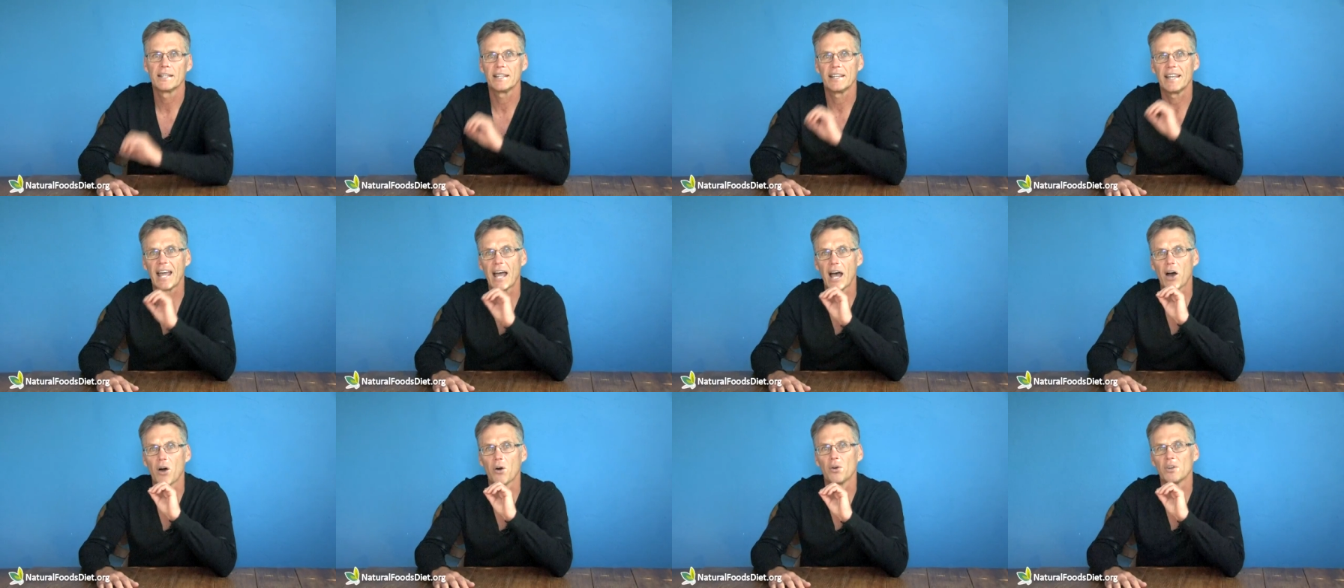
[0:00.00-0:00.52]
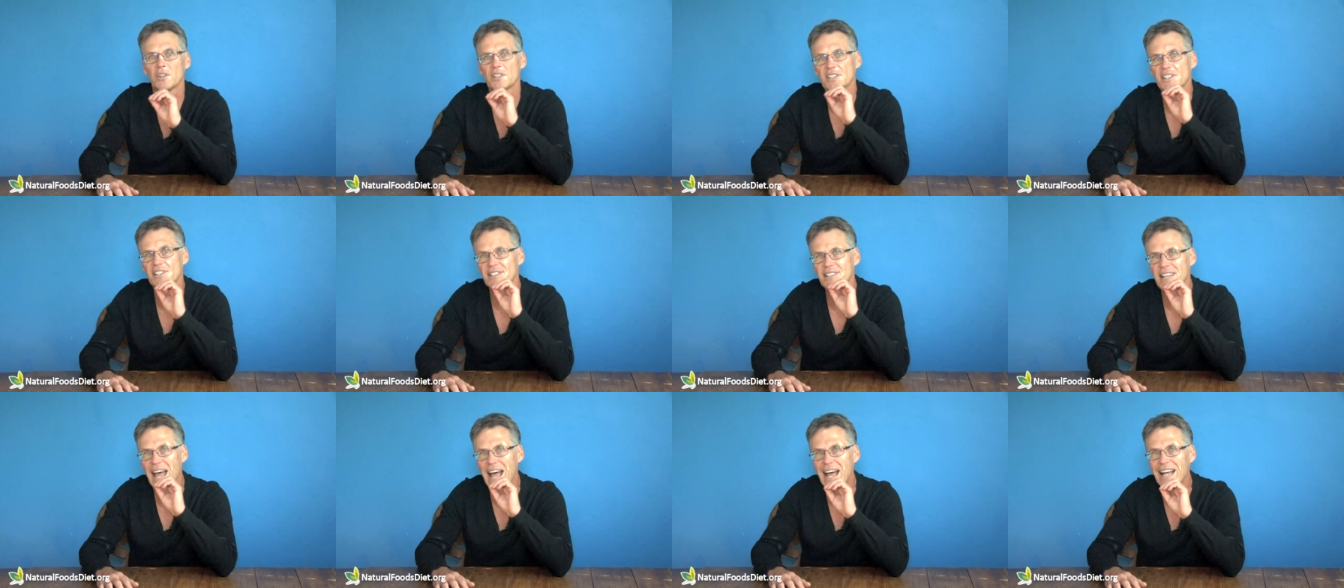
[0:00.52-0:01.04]
Now,
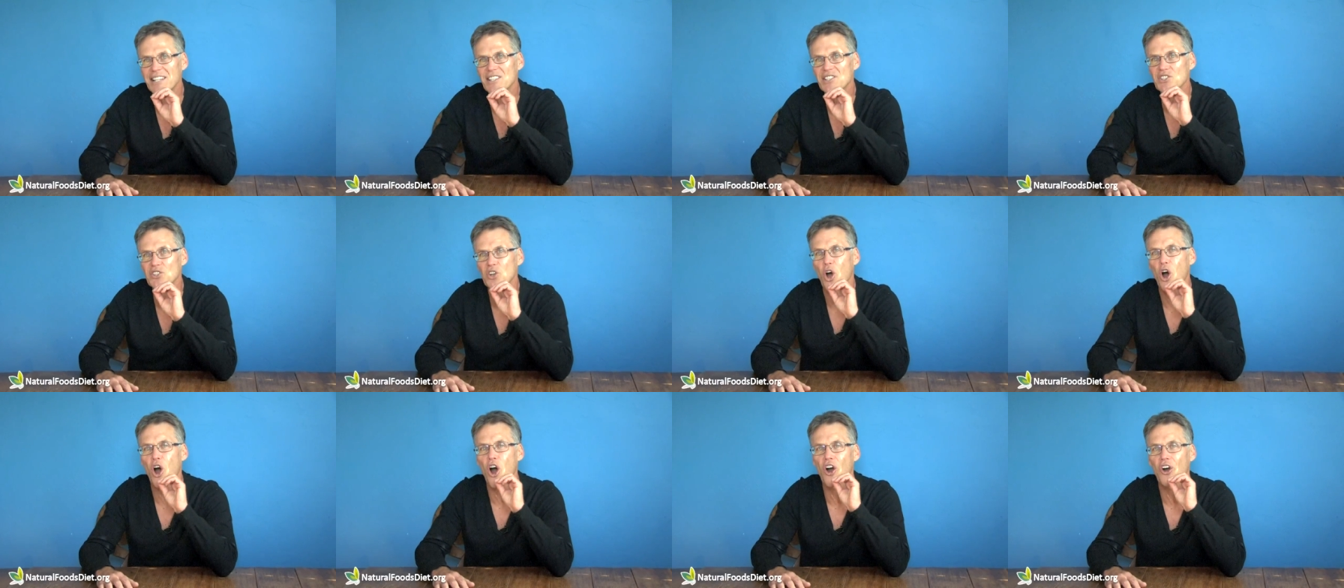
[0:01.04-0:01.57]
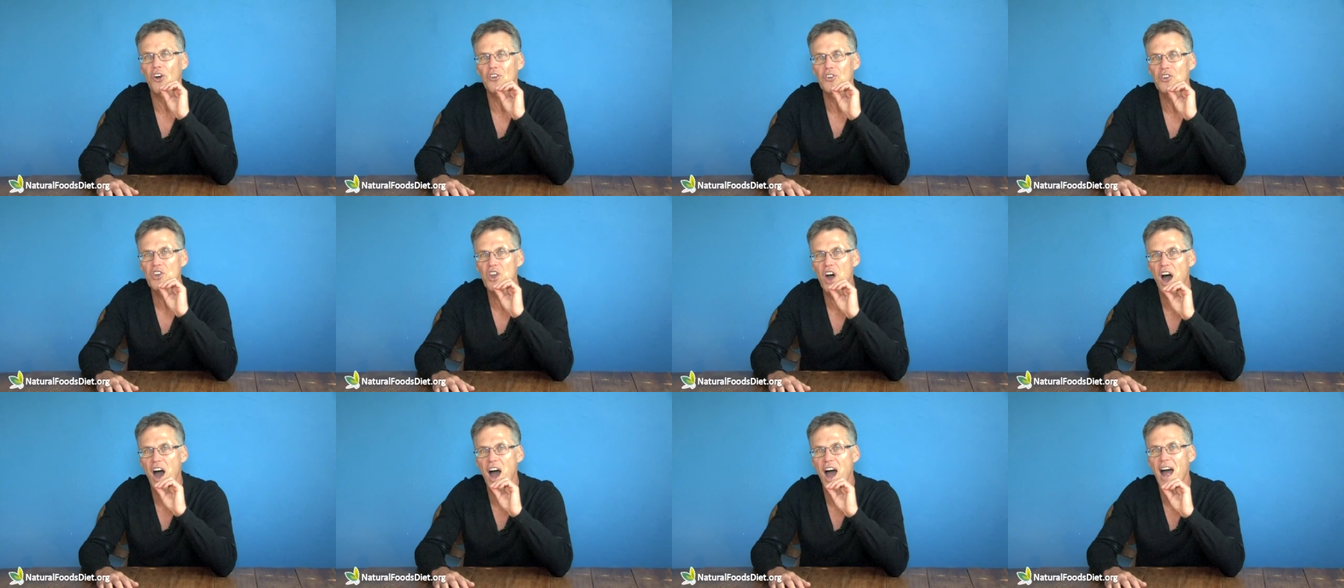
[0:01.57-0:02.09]
statins are
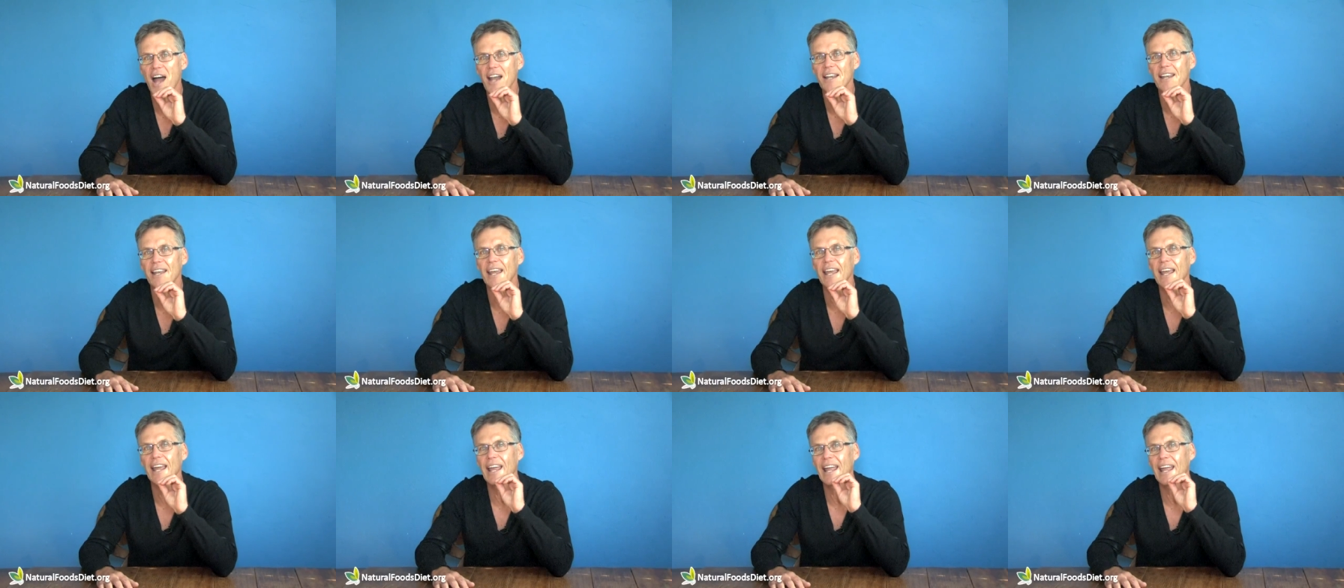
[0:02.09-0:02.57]
not